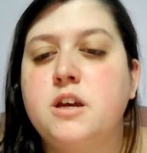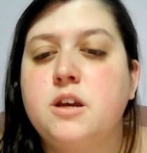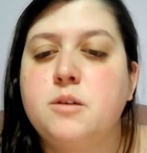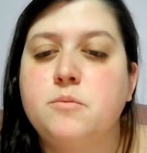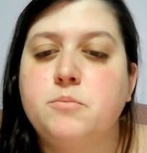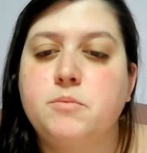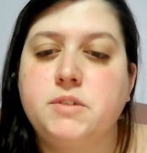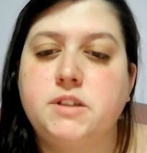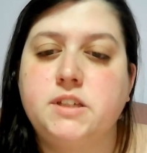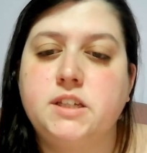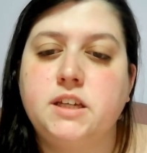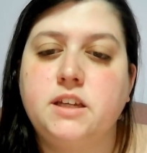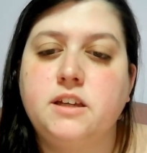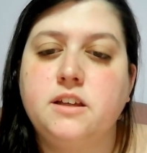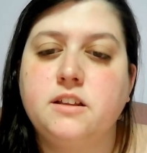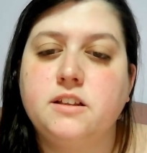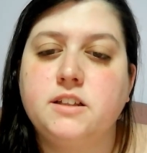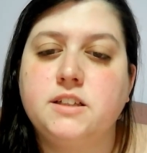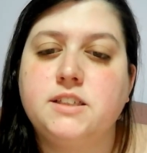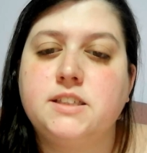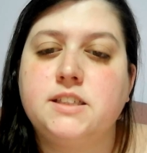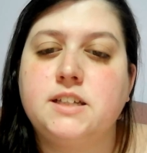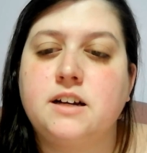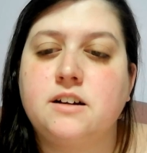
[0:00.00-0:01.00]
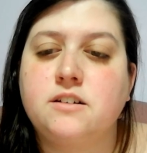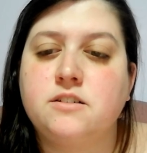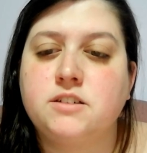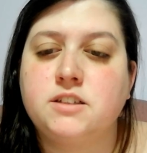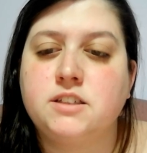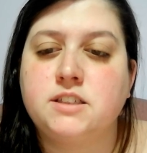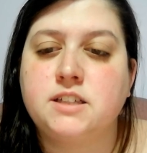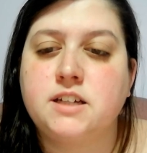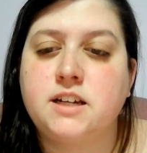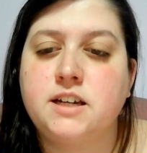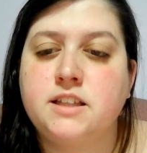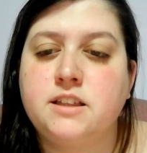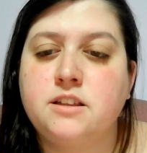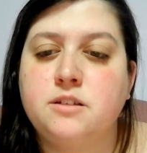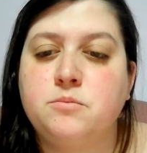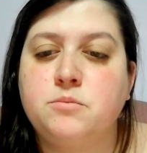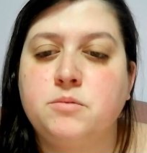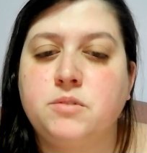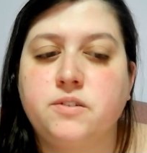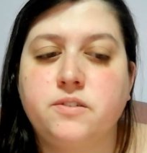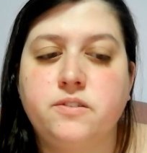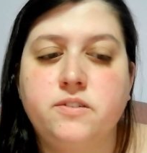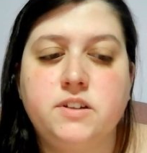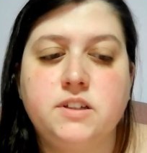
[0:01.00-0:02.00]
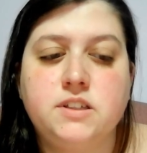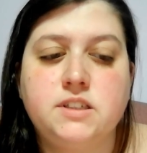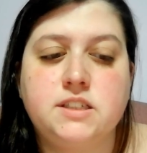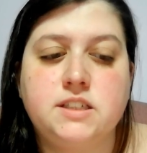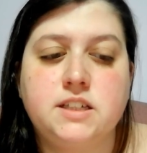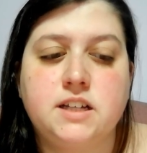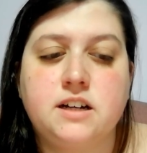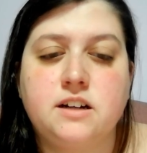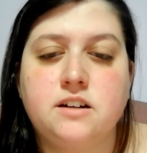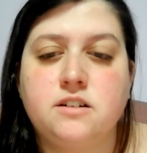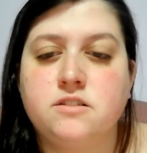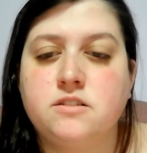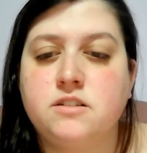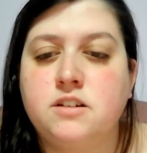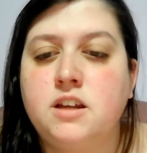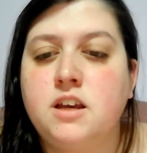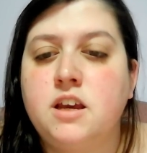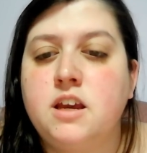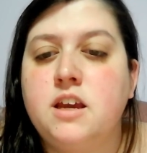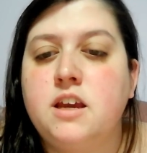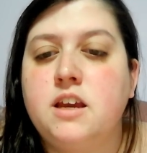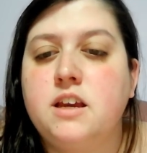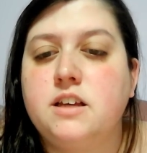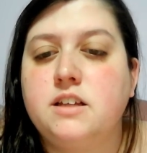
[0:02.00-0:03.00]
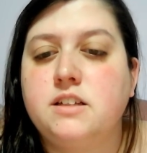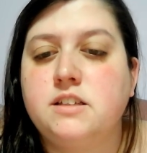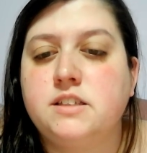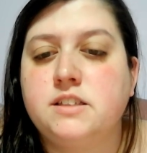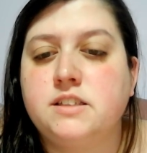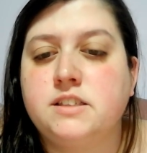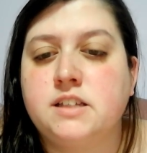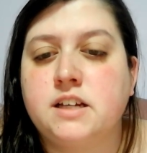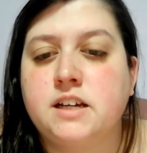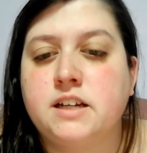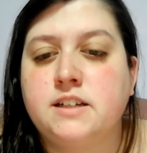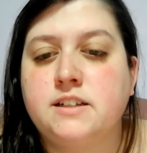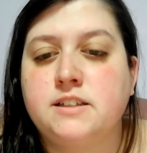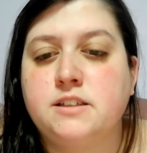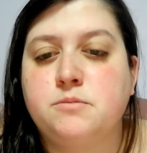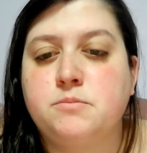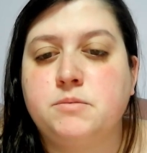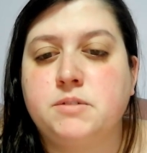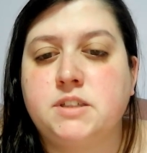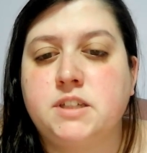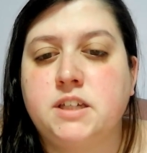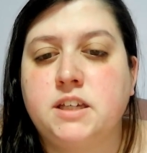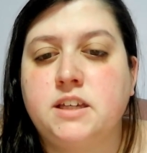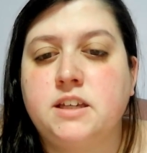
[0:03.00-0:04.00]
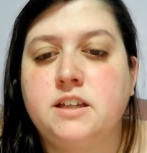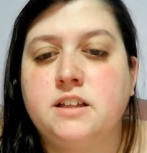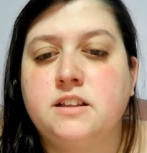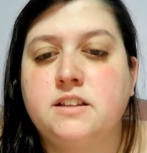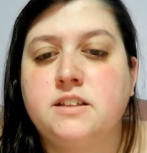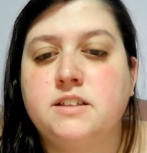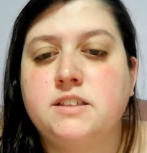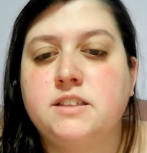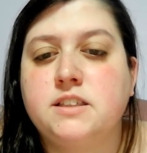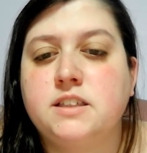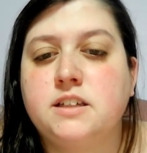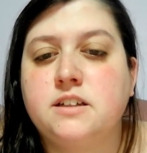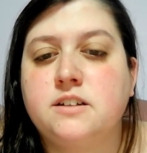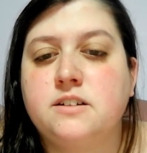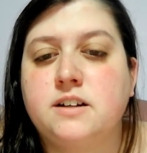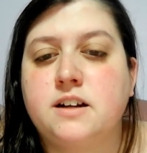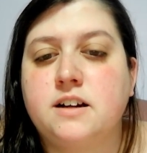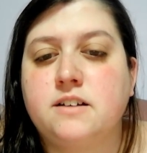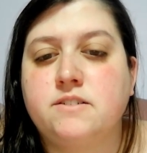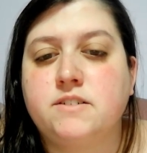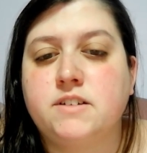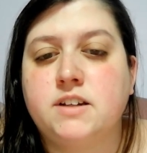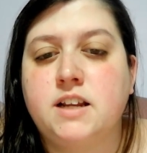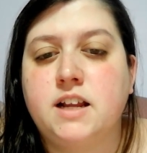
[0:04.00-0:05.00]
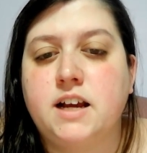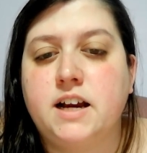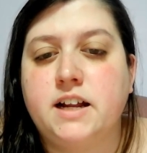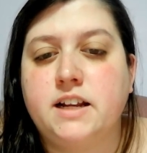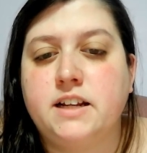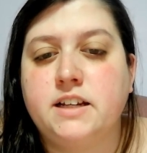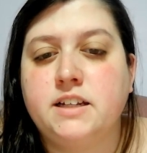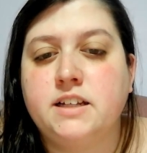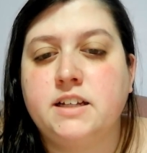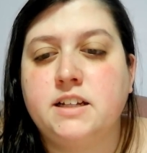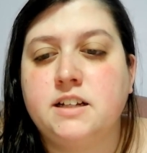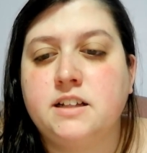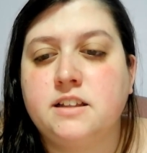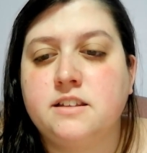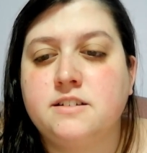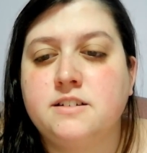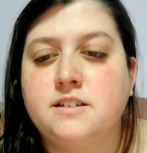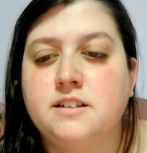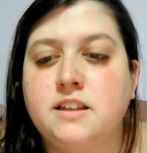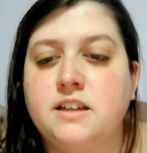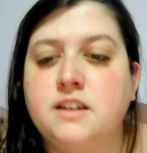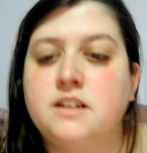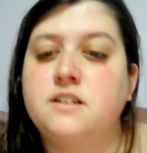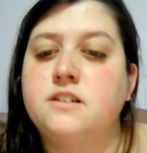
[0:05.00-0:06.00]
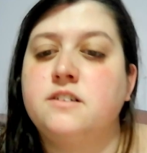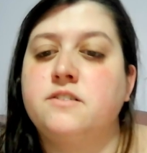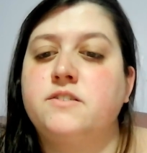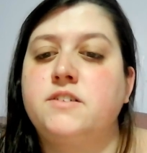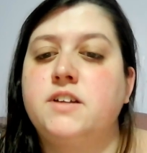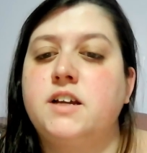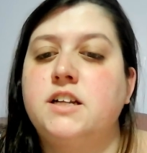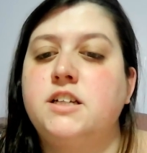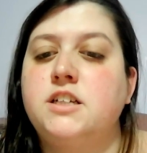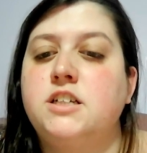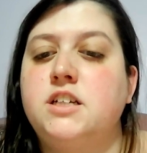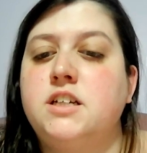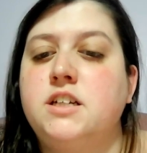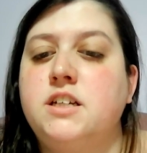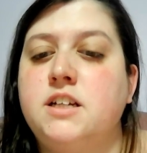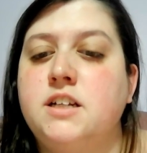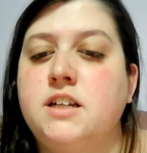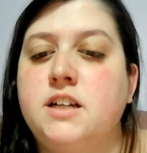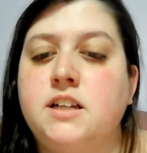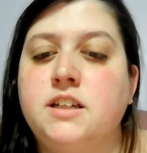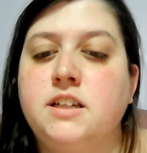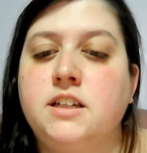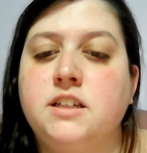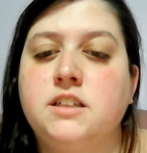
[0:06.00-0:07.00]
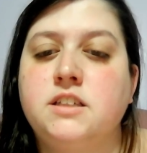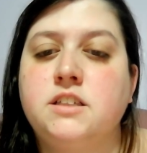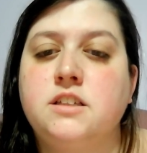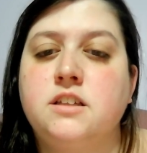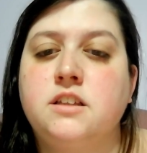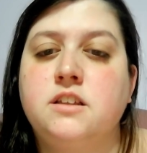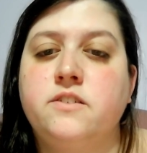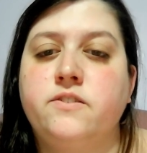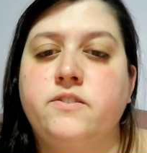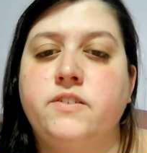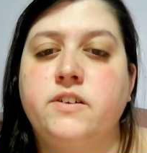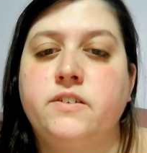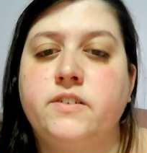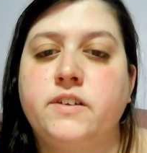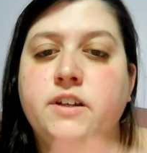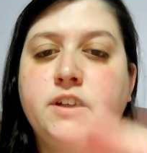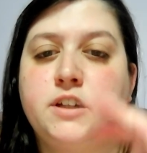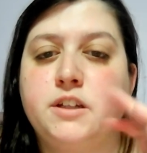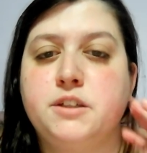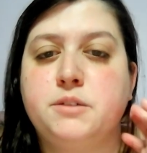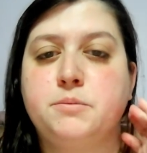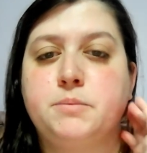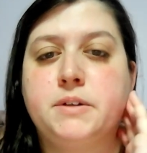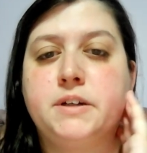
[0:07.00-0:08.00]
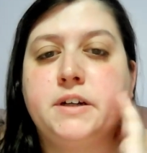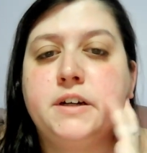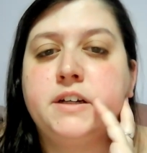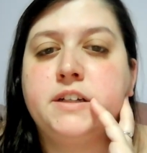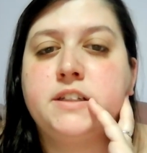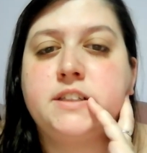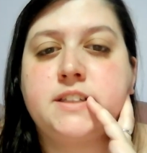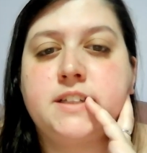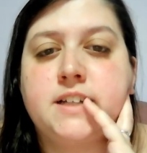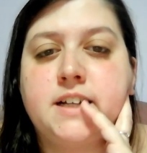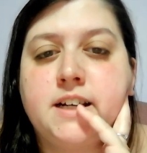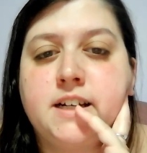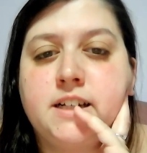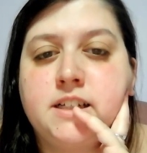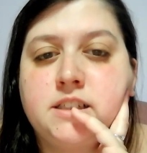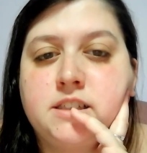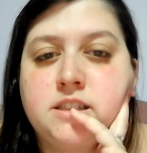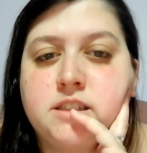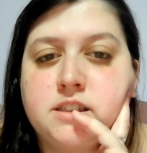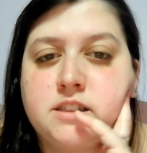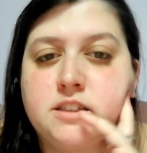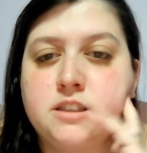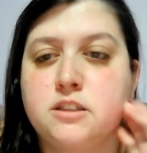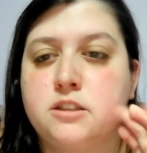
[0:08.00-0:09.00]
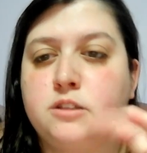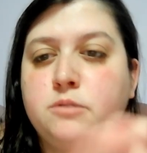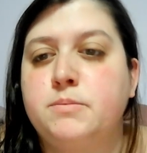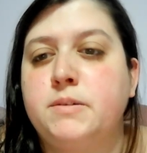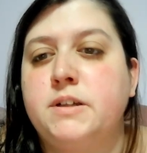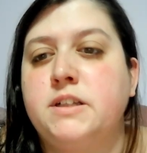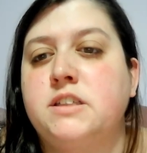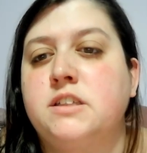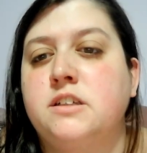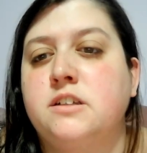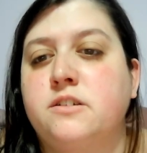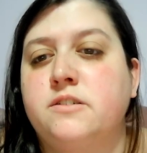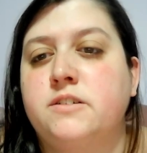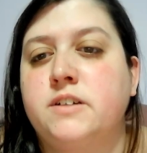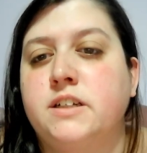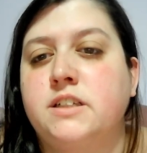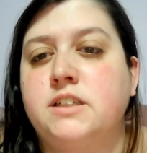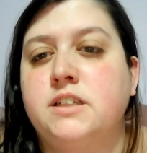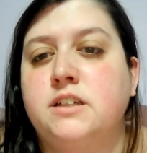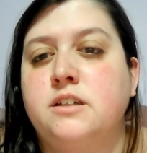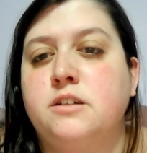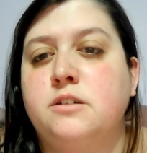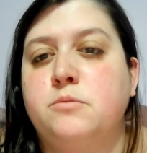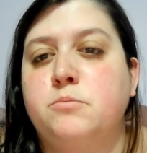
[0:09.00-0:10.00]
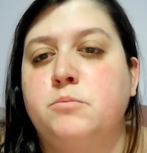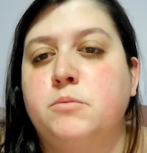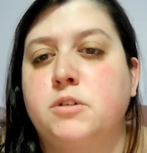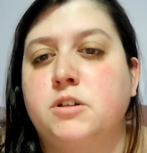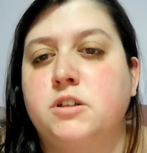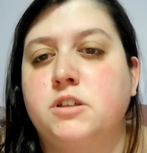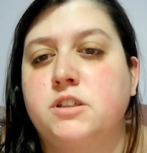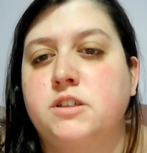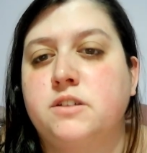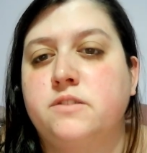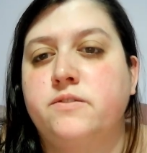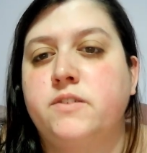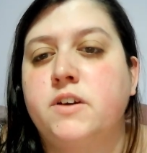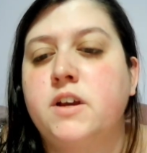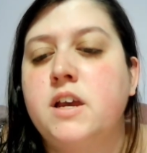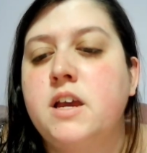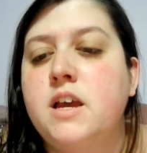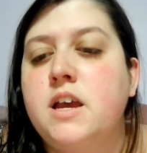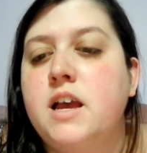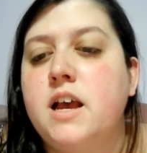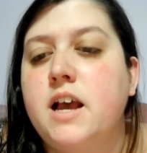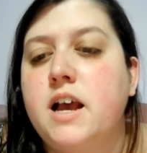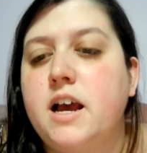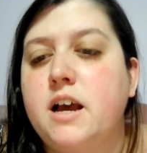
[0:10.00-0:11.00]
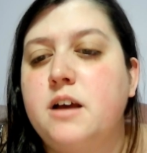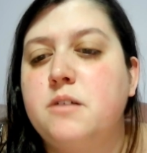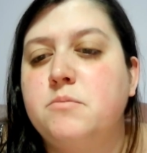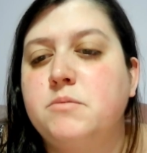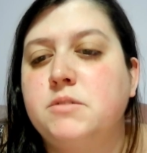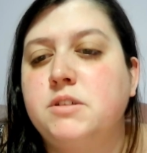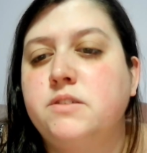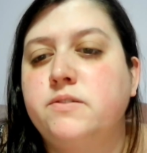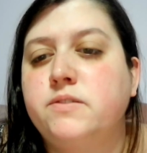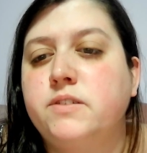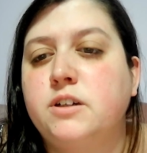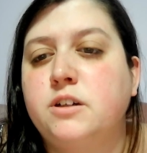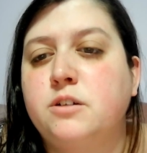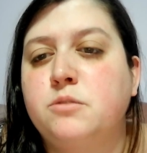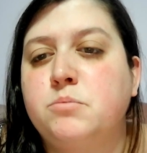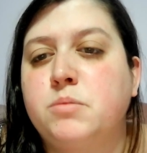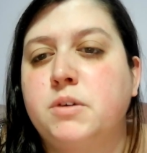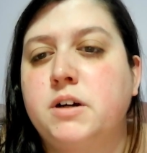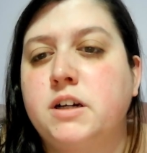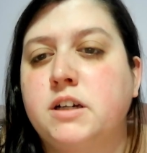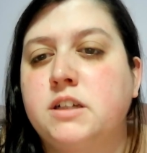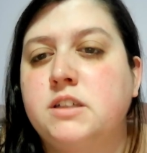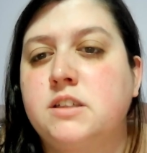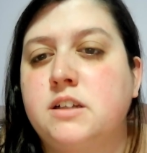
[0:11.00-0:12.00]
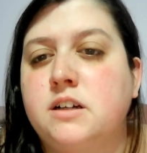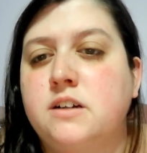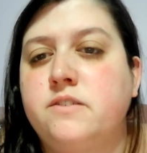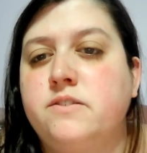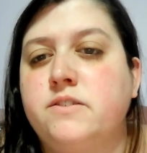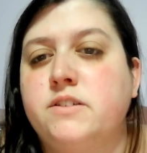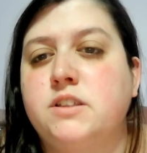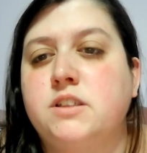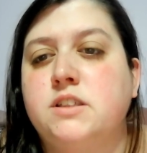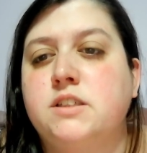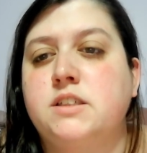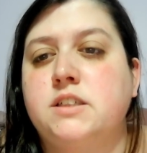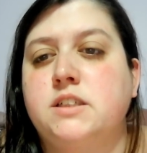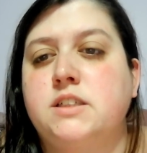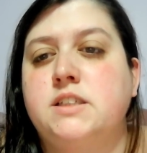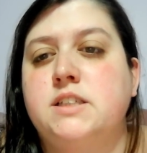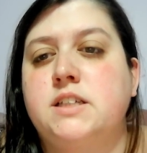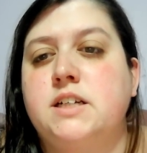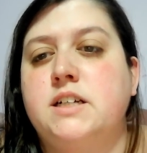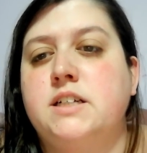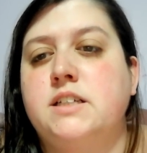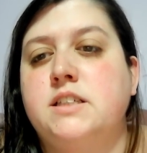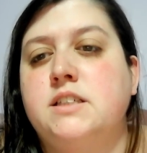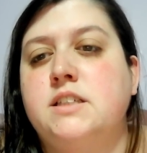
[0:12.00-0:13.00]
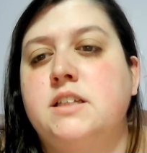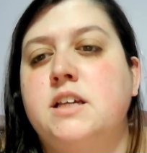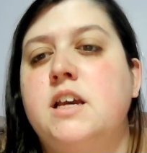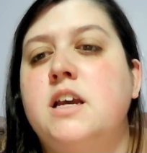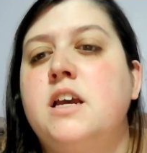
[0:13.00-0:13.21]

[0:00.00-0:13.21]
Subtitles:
Meticulous sound design. The movie sound design is meticulously crafted, adding another layer of tension and unease to the viewing experience. It heightens the suspense and creates an immersive atmosphere. Box office success.